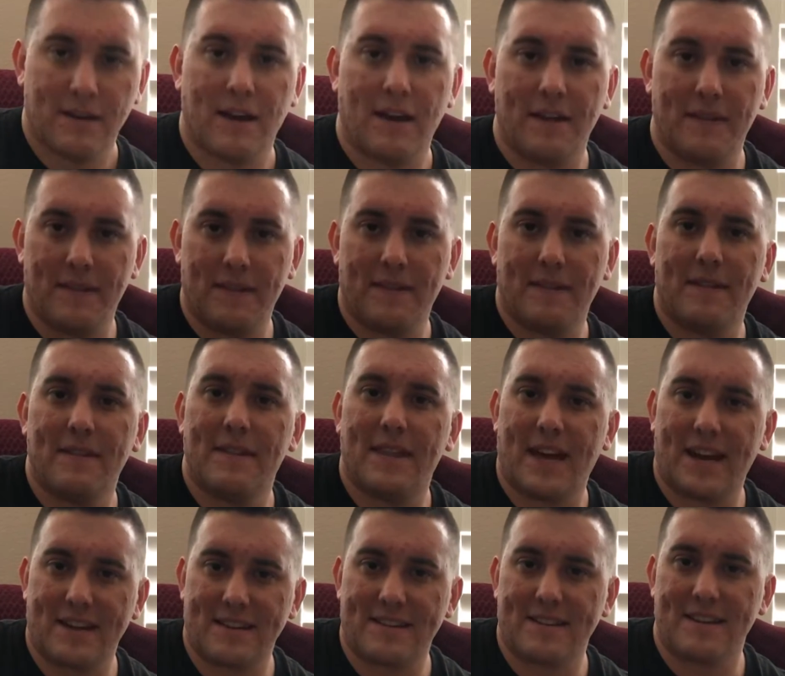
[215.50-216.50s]
and
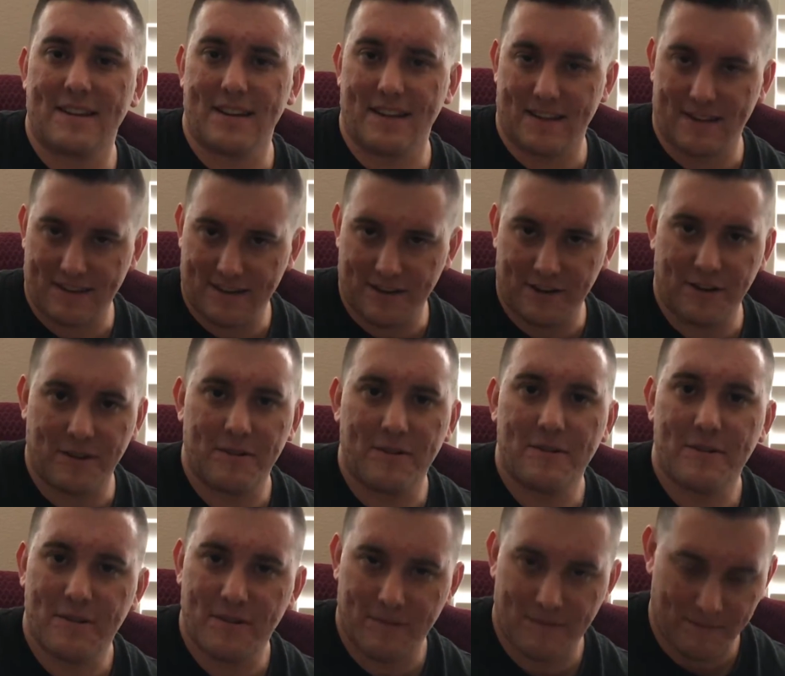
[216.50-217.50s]
that is to get it, you know,
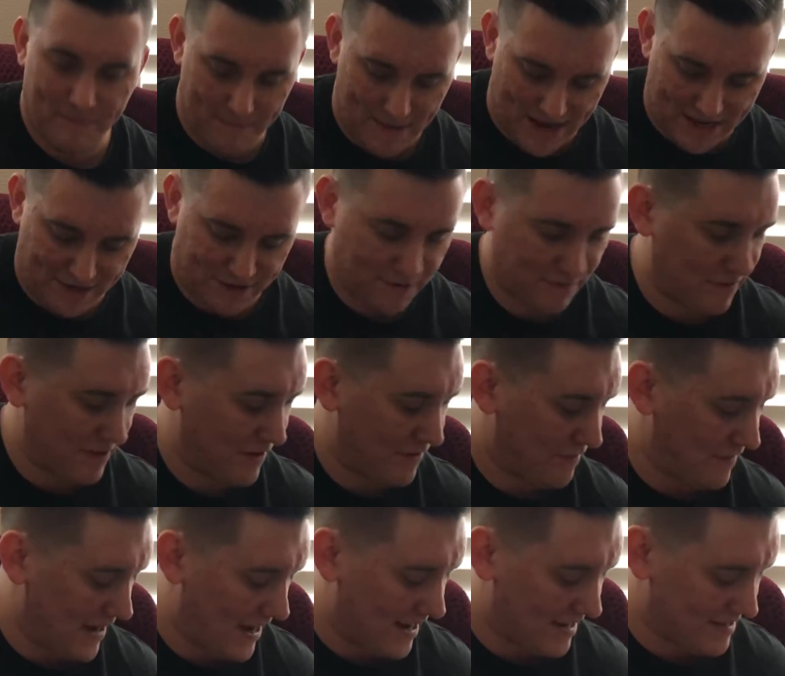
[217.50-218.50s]
masterfully
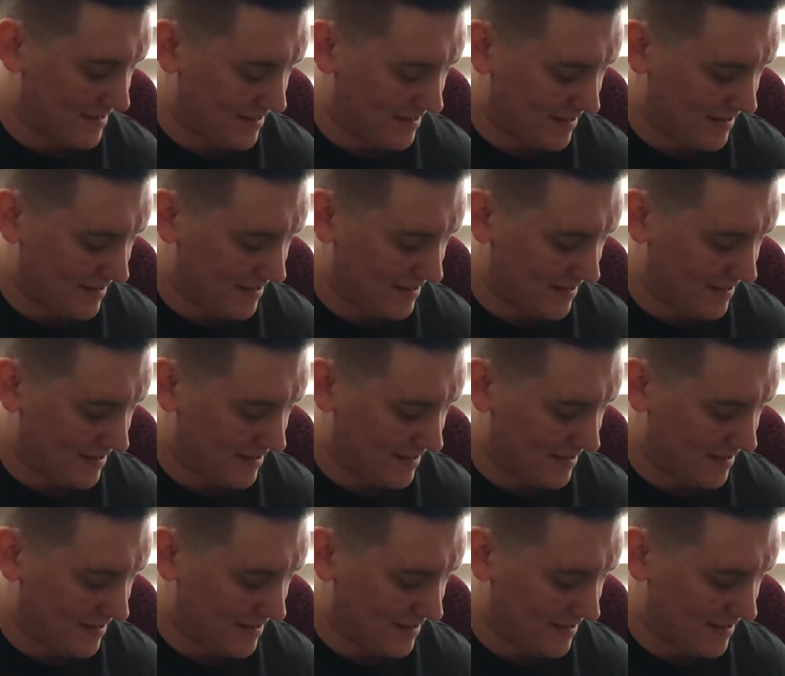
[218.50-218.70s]
fast.